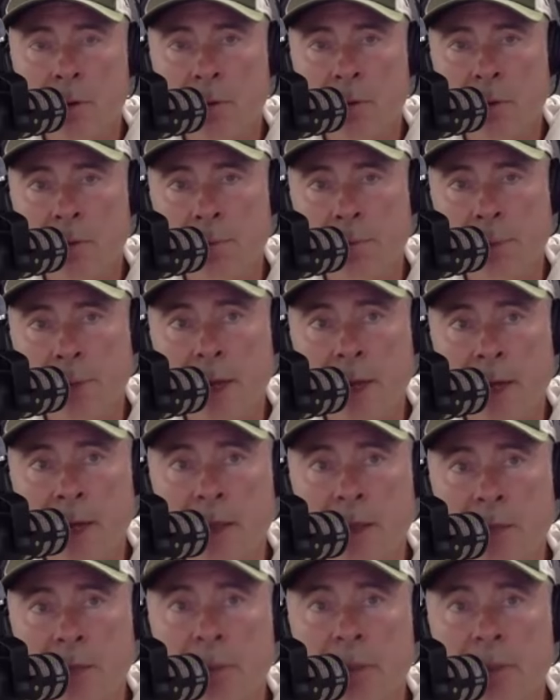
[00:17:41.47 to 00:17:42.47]
you're
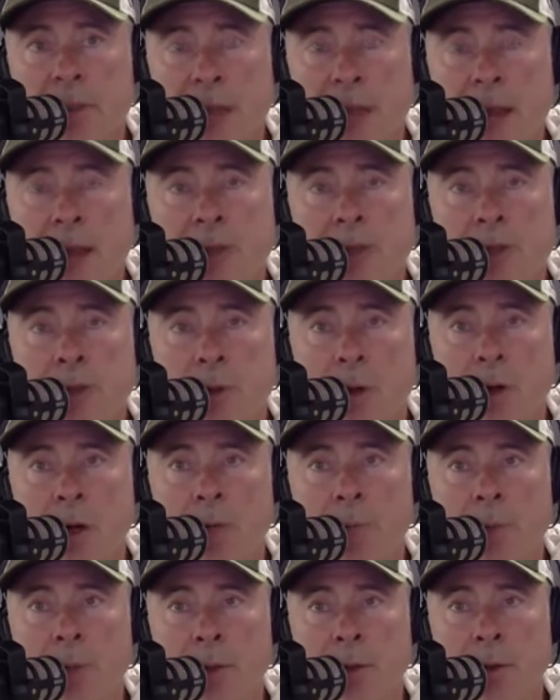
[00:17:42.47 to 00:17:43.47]
playing at the big dance,
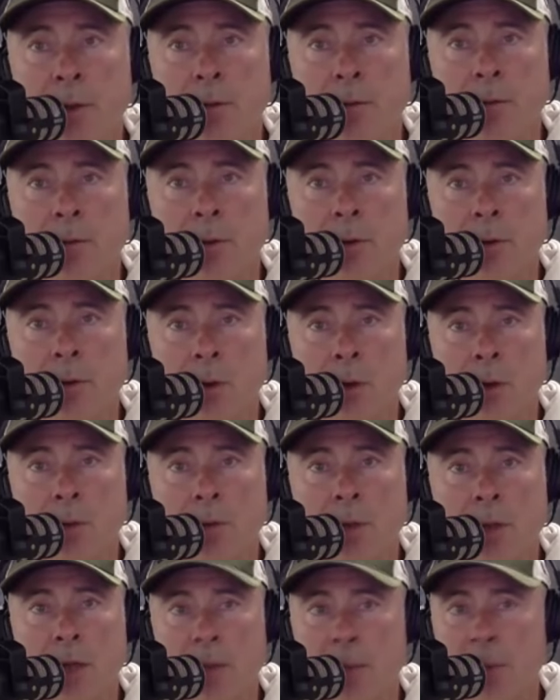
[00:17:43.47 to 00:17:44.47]
right? But you're
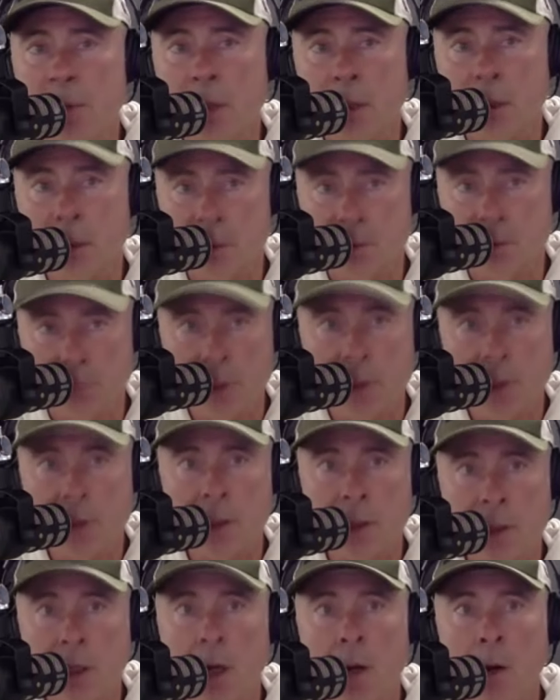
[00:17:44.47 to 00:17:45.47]
not coming in
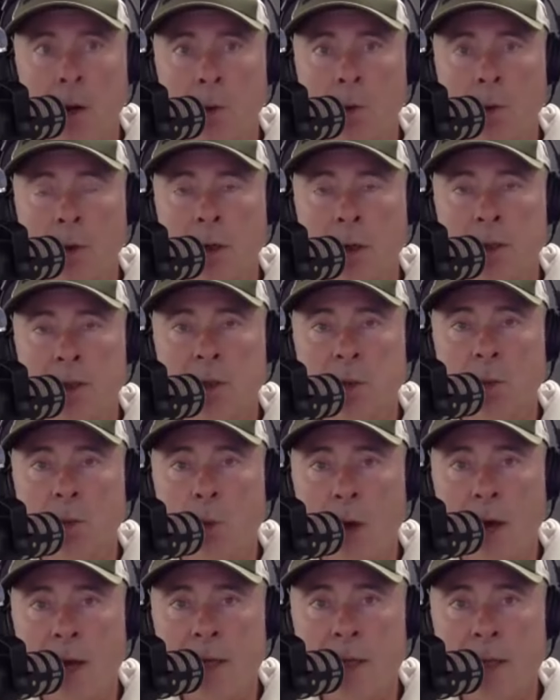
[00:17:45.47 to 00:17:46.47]
completely cold, and it's the
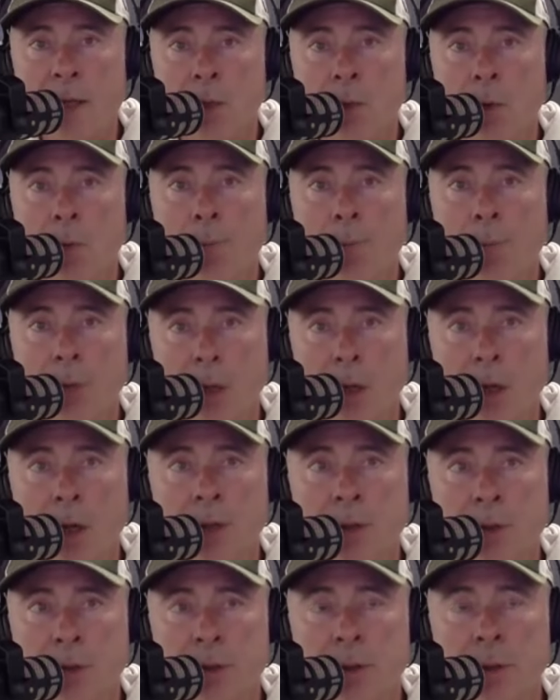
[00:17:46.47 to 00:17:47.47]
way that you
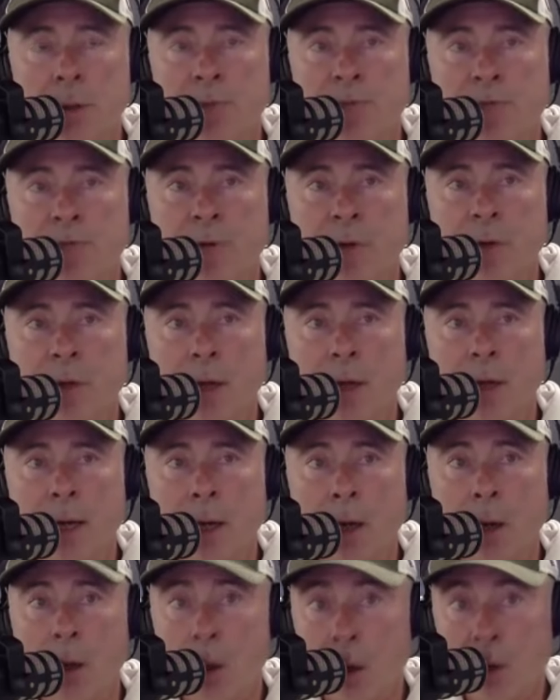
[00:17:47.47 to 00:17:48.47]
apply yourself
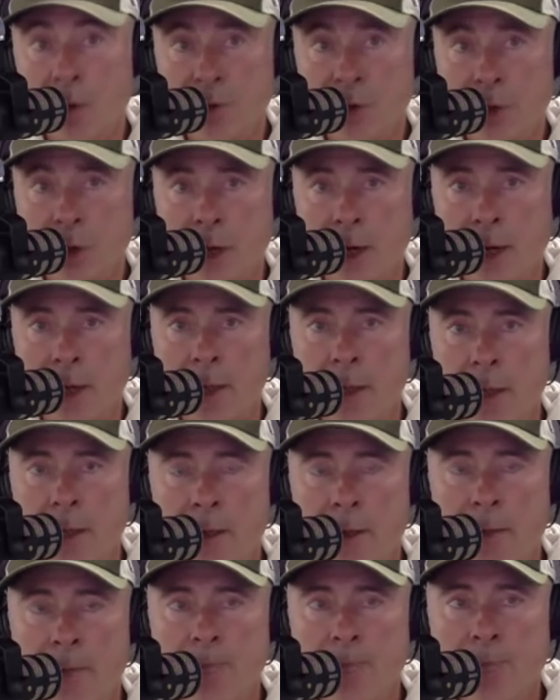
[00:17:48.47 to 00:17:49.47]
off track
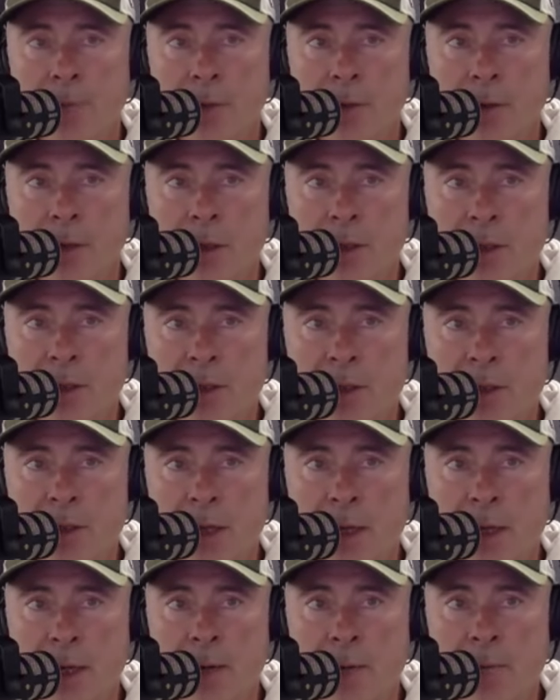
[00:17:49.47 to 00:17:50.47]
that
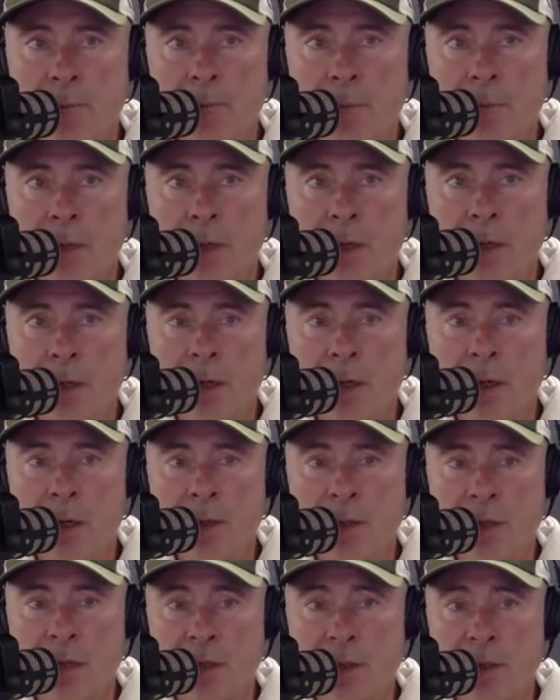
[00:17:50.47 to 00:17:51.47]
is
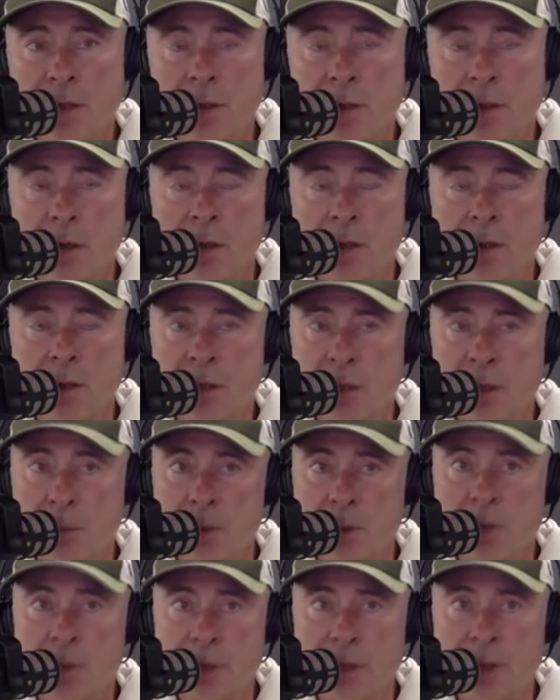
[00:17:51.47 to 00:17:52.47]
assessed in
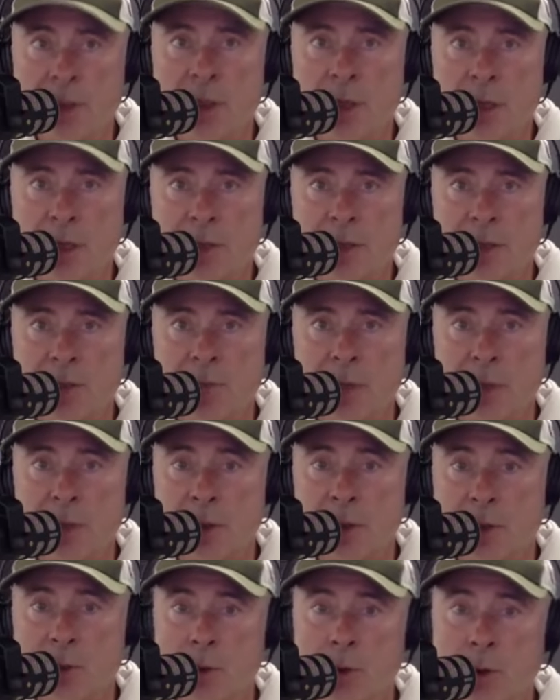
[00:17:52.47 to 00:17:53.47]
some respects just as
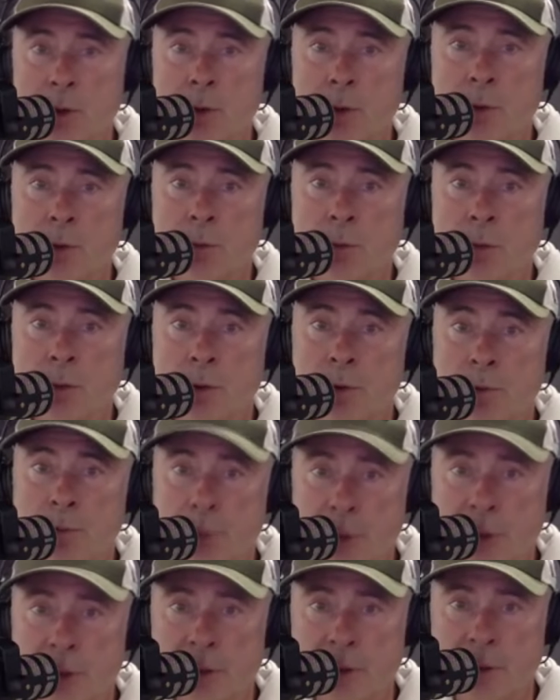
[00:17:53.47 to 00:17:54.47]
much as what you
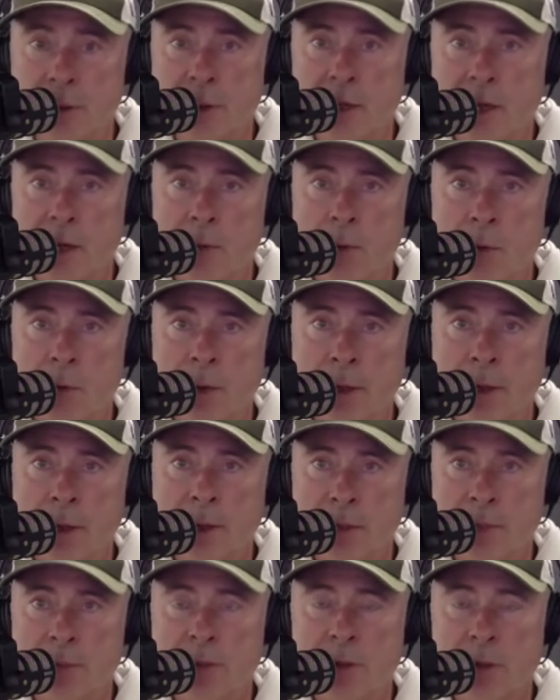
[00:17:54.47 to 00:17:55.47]
bring to the table when
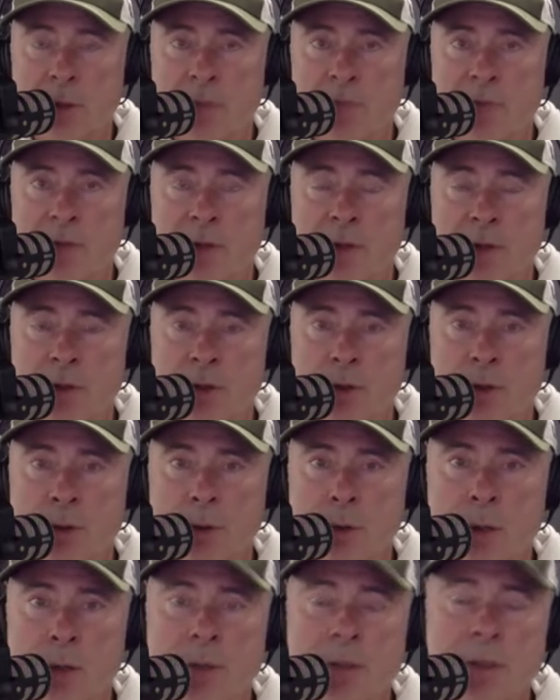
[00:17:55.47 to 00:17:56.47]
it comes time for those
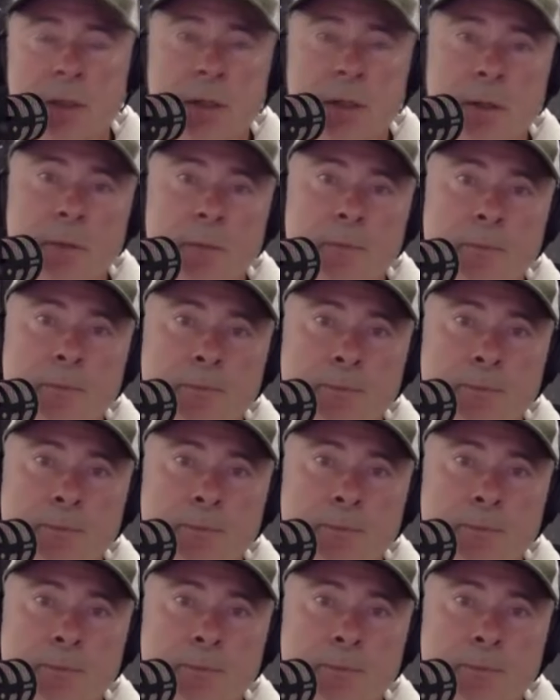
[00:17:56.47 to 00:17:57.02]
enduros.